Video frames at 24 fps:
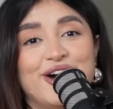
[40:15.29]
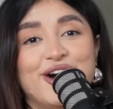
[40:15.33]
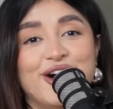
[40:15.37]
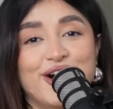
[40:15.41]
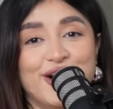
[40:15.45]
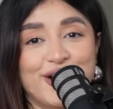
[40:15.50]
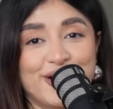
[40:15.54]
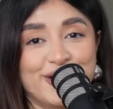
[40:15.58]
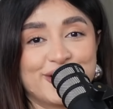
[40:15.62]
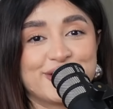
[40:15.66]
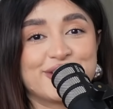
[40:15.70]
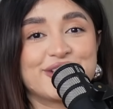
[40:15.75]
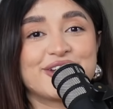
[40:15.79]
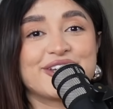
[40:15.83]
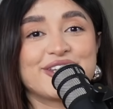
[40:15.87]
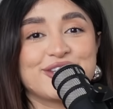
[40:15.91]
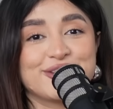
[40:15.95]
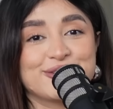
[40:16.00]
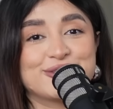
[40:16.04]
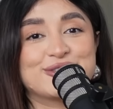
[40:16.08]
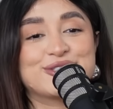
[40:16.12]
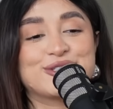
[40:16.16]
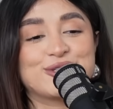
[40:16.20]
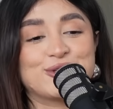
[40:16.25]
on
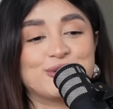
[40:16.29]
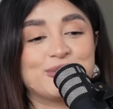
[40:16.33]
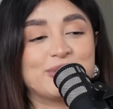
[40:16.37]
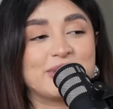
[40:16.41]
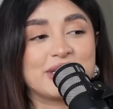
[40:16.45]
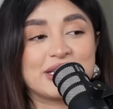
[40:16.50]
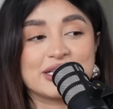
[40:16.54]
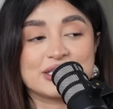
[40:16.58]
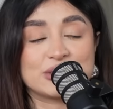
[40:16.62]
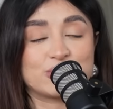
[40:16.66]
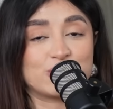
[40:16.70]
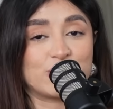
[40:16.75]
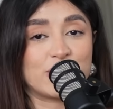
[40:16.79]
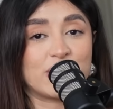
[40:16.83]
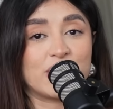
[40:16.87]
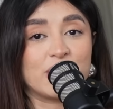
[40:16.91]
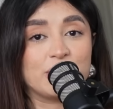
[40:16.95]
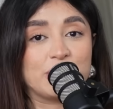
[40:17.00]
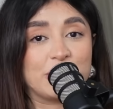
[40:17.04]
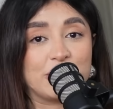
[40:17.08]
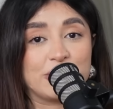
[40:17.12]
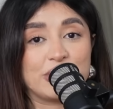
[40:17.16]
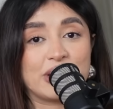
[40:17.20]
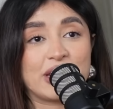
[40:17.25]
YouTube because we are
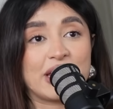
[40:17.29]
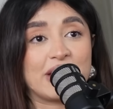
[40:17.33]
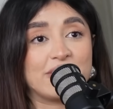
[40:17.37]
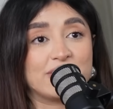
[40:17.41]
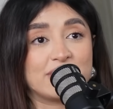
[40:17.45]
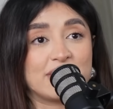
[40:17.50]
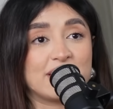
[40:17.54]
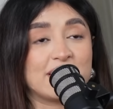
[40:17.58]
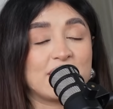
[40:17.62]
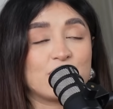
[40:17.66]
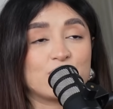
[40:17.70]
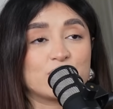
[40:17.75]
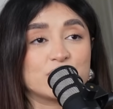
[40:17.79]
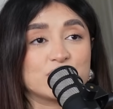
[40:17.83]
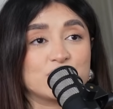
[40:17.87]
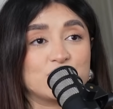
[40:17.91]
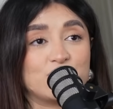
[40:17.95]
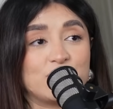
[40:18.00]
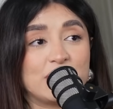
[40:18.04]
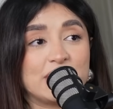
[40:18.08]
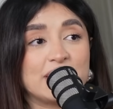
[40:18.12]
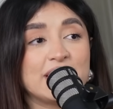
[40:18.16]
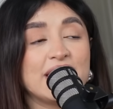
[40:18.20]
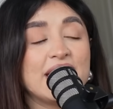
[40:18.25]
uploading everything that we're
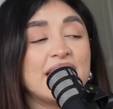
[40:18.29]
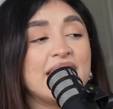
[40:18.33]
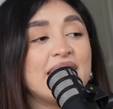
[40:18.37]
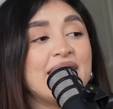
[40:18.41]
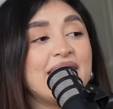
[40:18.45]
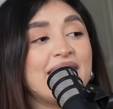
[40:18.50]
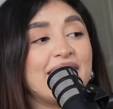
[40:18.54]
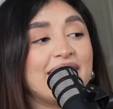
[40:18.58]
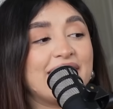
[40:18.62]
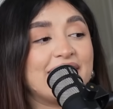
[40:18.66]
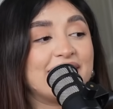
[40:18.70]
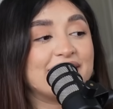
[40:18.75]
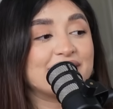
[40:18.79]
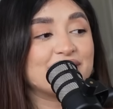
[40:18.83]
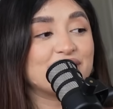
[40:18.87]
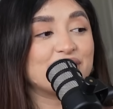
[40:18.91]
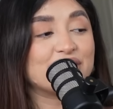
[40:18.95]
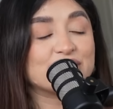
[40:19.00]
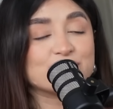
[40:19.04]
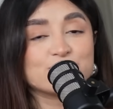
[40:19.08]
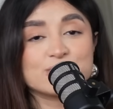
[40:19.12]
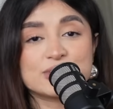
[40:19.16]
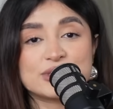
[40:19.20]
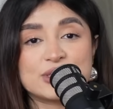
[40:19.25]
doing and
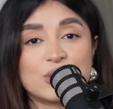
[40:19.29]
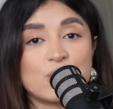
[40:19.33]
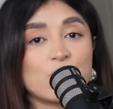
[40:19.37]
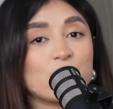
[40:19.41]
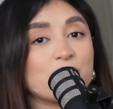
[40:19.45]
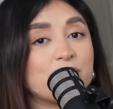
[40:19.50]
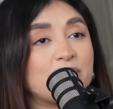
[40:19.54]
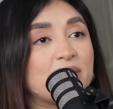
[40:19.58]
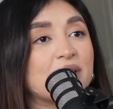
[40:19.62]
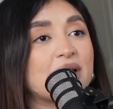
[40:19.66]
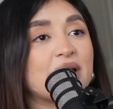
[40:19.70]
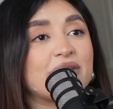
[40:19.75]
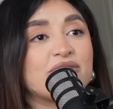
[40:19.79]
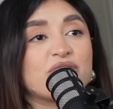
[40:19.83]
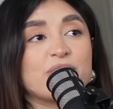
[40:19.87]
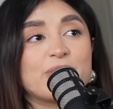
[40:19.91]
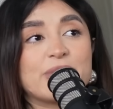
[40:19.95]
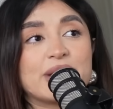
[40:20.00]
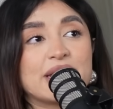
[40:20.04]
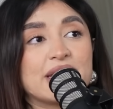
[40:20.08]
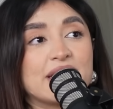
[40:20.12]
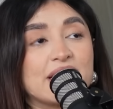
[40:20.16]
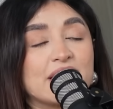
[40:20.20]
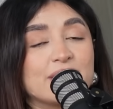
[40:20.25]
you guys will see when we pick
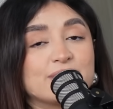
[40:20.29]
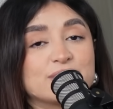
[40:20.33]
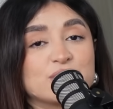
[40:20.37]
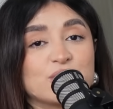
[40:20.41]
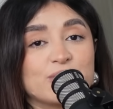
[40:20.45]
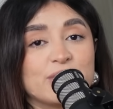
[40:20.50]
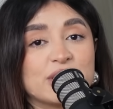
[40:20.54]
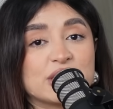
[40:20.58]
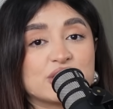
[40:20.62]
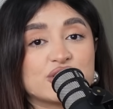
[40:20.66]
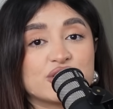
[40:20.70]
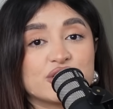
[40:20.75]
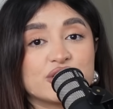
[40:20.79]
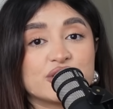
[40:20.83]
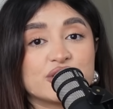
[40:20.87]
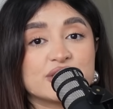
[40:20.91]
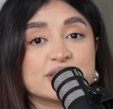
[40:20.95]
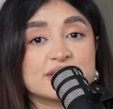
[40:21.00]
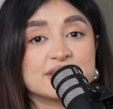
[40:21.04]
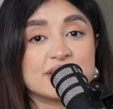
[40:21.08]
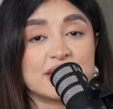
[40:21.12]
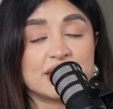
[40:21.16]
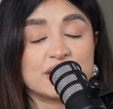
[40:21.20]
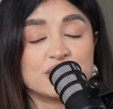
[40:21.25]
everybody up so make sure you're
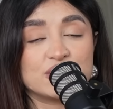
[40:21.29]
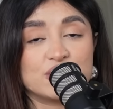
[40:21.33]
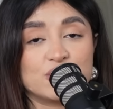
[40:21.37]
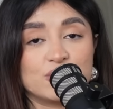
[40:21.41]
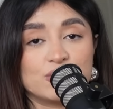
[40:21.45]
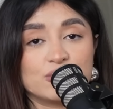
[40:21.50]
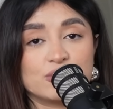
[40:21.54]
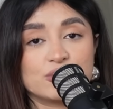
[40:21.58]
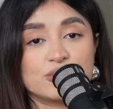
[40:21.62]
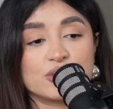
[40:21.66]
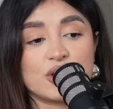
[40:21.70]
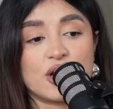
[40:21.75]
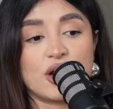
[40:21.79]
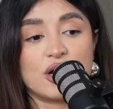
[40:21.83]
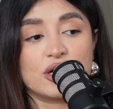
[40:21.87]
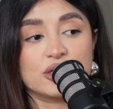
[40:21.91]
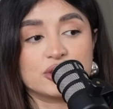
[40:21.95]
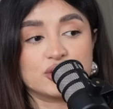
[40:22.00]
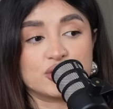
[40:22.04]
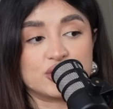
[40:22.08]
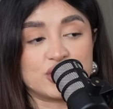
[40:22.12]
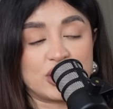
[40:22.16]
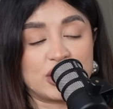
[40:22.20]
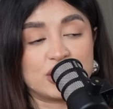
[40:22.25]
staying tuned
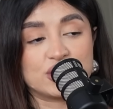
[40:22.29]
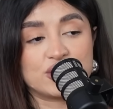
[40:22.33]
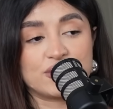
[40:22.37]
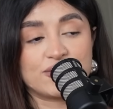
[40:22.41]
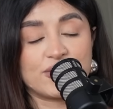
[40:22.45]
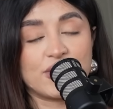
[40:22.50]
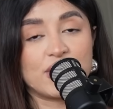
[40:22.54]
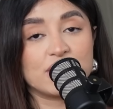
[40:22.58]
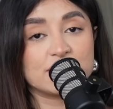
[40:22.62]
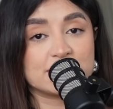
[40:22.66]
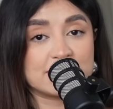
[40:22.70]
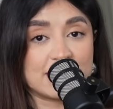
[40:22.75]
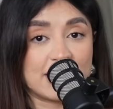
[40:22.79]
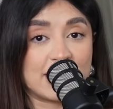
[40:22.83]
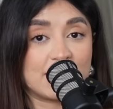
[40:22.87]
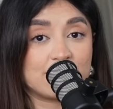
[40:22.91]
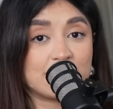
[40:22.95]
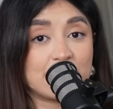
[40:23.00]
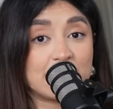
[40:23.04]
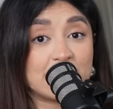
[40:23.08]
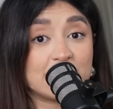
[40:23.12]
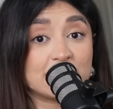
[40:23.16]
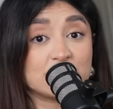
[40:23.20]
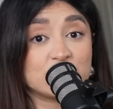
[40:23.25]
on J and J Vlogs
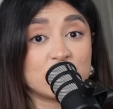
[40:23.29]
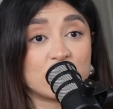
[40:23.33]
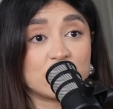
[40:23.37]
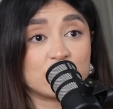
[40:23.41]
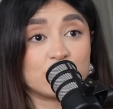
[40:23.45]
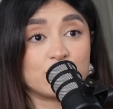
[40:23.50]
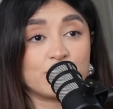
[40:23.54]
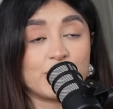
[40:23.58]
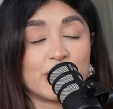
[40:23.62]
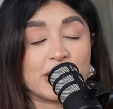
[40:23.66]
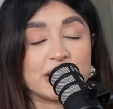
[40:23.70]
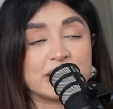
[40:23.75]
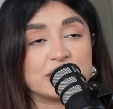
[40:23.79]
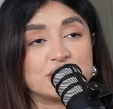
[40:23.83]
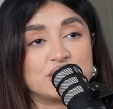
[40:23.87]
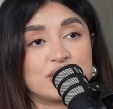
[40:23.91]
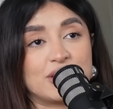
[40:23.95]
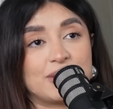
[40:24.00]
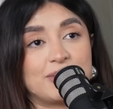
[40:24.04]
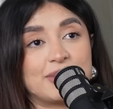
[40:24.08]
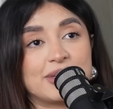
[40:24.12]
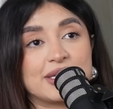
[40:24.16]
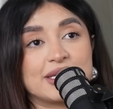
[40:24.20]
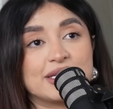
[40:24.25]
and my channel Blanca
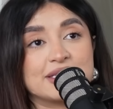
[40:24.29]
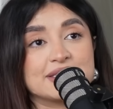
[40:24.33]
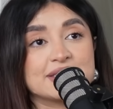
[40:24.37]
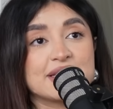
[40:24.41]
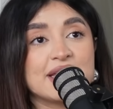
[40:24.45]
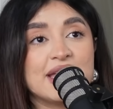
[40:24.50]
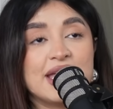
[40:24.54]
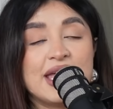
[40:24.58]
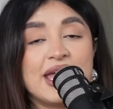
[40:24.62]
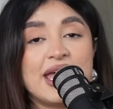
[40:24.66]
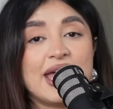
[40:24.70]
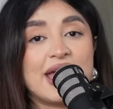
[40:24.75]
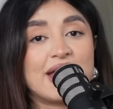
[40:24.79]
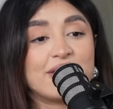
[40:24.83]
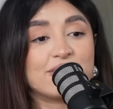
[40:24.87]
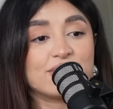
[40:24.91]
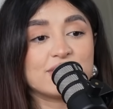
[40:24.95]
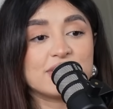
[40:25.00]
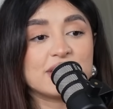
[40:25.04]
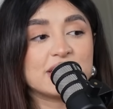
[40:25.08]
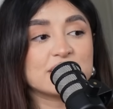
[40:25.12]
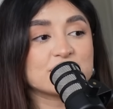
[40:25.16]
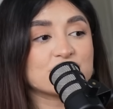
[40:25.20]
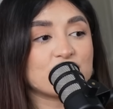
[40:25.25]
J because
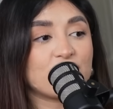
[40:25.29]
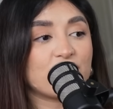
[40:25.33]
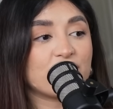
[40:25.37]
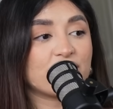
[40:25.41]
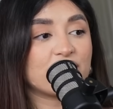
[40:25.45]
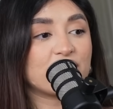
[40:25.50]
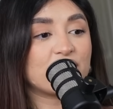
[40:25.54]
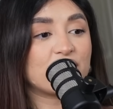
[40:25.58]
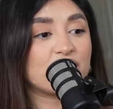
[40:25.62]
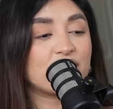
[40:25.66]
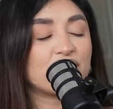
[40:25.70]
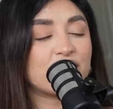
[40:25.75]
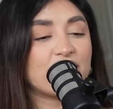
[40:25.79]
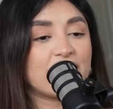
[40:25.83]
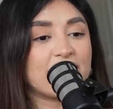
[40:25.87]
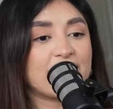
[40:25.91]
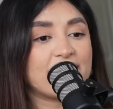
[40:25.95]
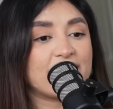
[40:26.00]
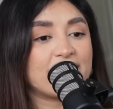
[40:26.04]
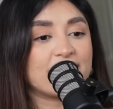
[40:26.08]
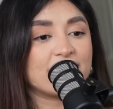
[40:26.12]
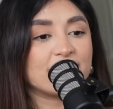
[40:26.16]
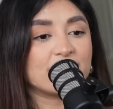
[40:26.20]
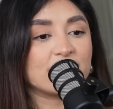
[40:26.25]
everything's on there
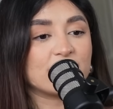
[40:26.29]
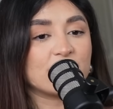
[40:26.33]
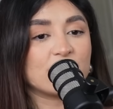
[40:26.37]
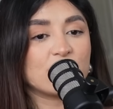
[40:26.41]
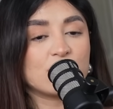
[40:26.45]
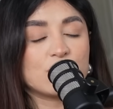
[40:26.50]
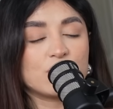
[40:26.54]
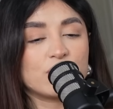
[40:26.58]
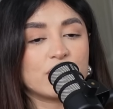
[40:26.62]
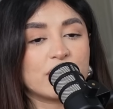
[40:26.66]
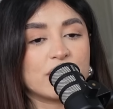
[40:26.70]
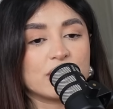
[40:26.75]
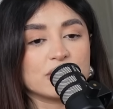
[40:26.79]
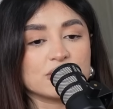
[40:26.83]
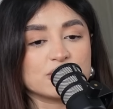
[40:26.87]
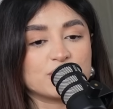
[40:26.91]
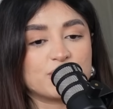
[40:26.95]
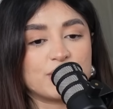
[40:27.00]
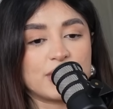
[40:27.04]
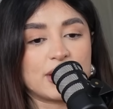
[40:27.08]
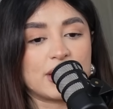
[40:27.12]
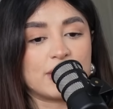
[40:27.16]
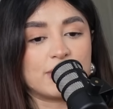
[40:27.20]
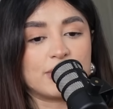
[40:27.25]
and what else
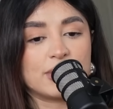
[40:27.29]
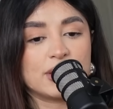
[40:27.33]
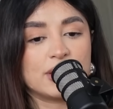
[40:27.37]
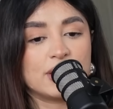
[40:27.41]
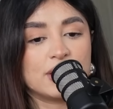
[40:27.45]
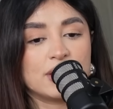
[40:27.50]
babe